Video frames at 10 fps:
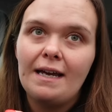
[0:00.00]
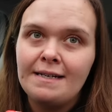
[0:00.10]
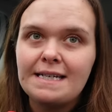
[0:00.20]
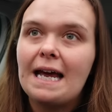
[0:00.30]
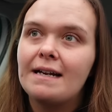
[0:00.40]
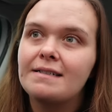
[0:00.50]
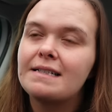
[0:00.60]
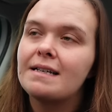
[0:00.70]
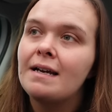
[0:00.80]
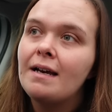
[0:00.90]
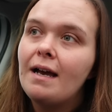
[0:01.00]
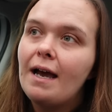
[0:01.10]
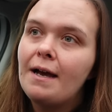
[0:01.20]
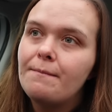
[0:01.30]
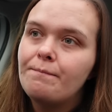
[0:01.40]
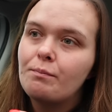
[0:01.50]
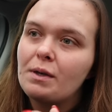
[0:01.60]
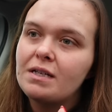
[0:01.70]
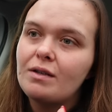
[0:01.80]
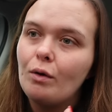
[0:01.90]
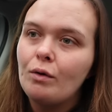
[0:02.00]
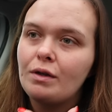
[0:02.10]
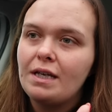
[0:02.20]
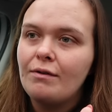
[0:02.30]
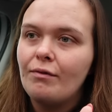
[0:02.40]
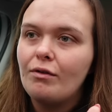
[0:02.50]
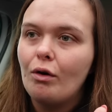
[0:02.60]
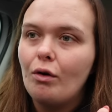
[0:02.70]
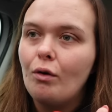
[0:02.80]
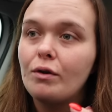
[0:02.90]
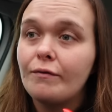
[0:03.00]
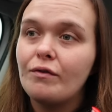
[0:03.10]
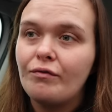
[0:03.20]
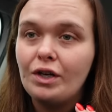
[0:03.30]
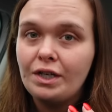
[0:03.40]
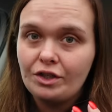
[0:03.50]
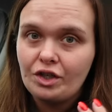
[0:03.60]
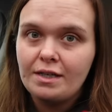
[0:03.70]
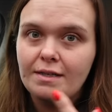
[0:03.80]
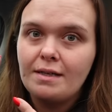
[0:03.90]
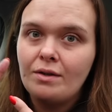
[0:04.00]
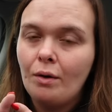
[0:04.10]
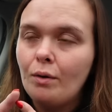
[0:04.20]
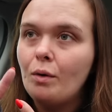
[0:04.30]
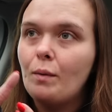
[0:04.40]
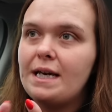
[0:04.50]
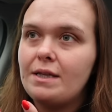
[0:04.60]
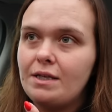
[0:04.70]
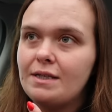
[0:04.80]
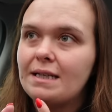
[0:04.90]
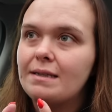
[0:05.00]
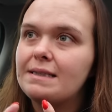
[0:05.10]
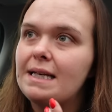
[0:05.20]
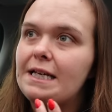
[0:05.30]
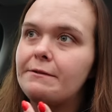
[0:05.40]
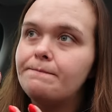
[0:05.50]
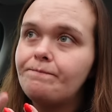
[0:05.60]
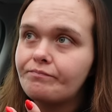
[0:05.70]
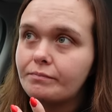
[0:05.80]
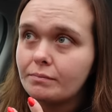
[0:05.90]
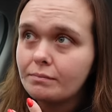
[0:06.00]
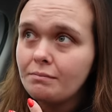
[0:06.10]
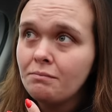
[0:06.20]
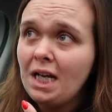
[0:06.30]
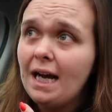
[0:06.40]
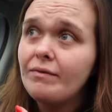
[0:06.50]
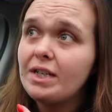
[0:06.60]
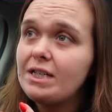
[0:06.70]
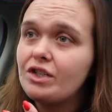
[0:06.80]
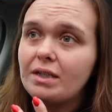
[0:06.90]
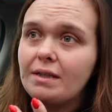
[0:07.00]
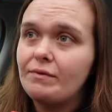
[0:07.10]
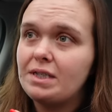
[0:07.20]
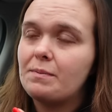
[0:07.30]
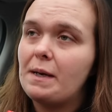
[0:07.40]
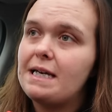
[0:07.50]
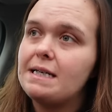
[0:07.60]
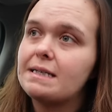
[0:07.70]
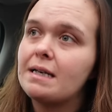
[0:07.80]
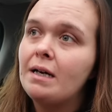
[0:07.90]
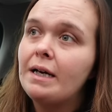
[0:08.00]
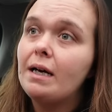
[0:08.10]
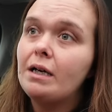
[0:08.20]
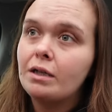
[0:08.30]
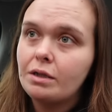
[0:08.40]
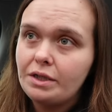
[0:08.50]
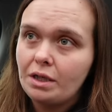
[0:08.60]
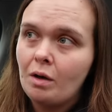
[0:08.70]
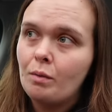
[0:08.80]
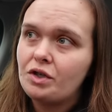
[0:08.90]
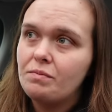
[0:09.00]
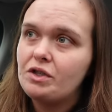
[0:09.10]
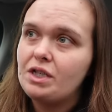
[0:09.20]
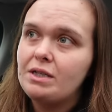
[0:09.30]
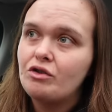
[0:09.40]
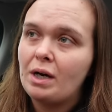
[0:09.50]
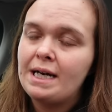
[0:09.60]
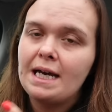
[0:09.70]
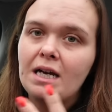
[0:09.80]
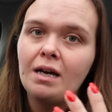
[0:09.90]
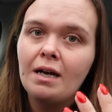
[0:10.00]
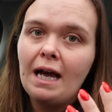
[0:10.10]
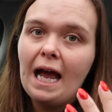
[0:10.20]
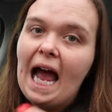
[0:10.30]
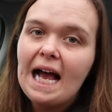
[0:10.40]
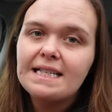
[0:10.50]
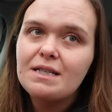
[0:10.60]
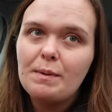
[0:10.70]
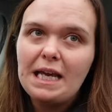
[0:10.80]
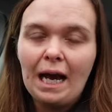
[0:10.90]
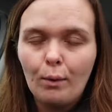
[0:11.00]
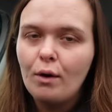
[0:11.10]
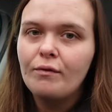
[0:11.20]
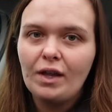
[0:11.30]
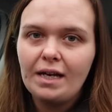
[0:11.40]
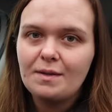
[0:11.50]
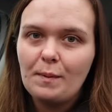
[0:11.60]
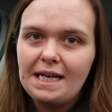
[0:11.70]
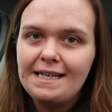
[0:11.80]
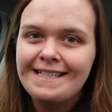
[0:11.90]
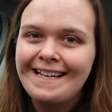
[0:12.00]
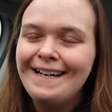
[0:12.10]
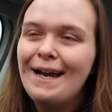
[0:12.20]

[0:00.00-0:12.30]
intense, because all of the furniture that's in the hallway, the utility and the kitchen living space, including our washing machine and dryer, has to be out of that space.